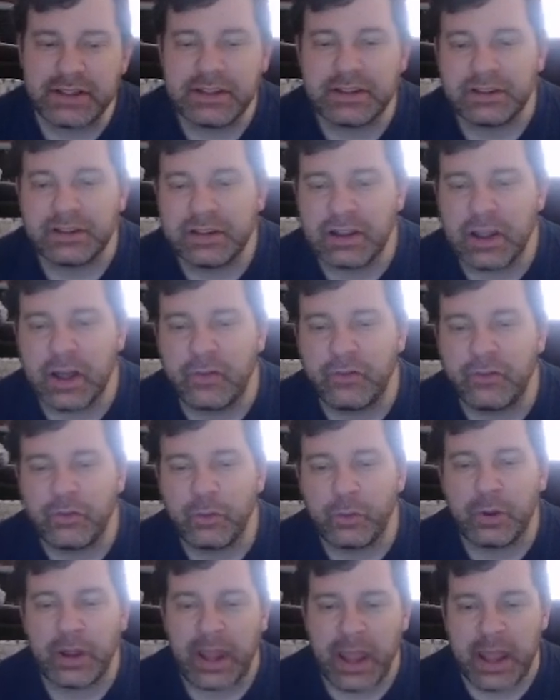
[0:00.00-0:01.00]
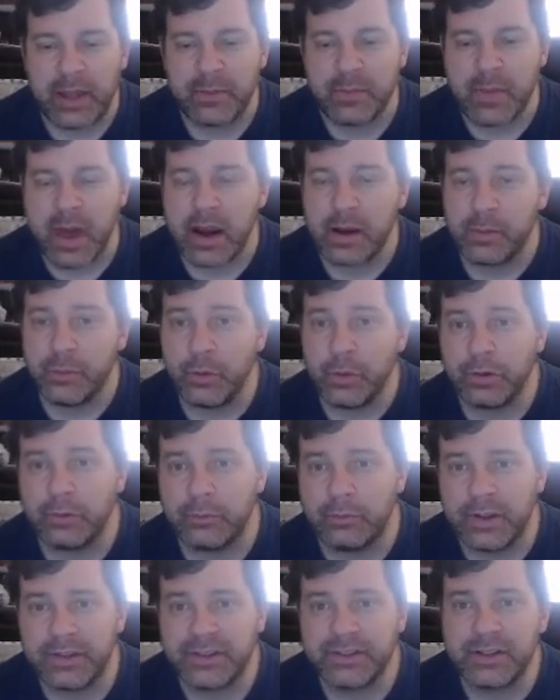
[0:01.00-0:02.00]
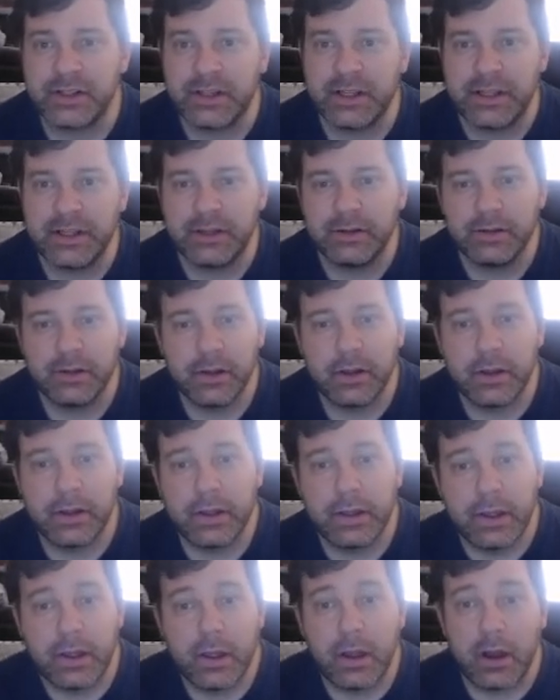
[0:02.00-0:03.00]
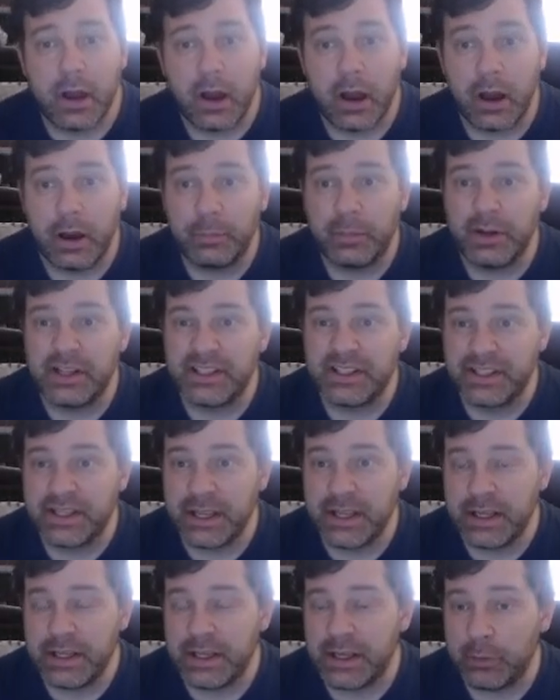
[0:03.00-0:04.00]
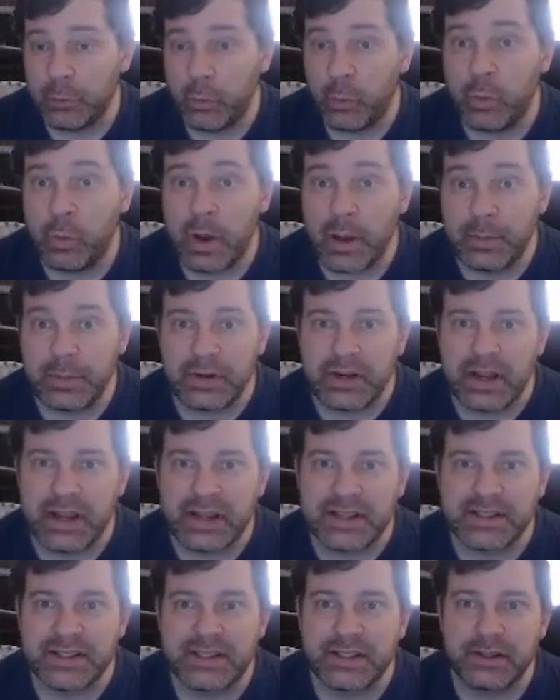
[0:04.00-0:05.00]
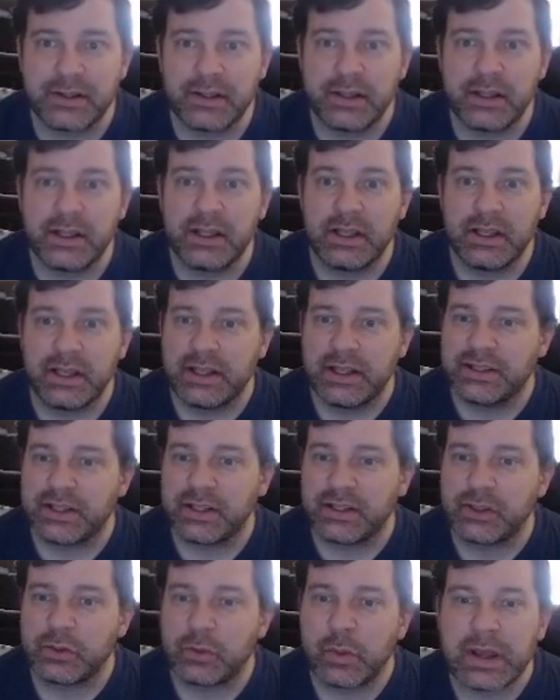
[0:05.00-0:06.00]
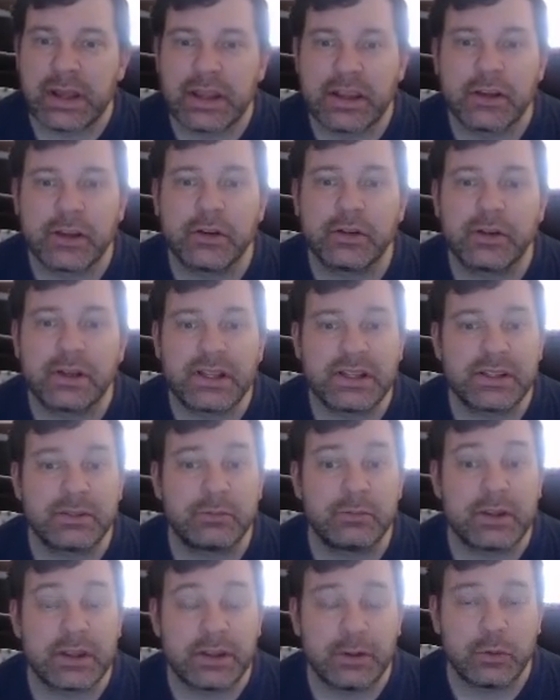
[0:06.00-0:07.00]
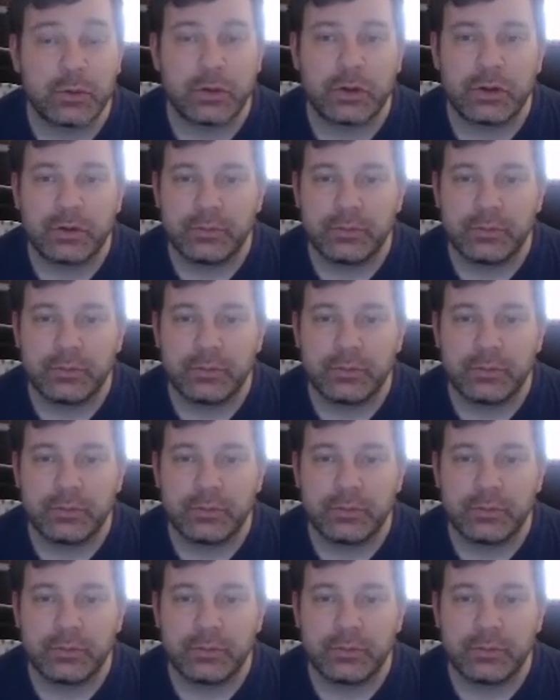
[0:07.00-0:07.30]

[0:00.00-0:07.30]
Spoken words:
love or hate mana burn originally, but seeing it weaponized in such a way here is really cool.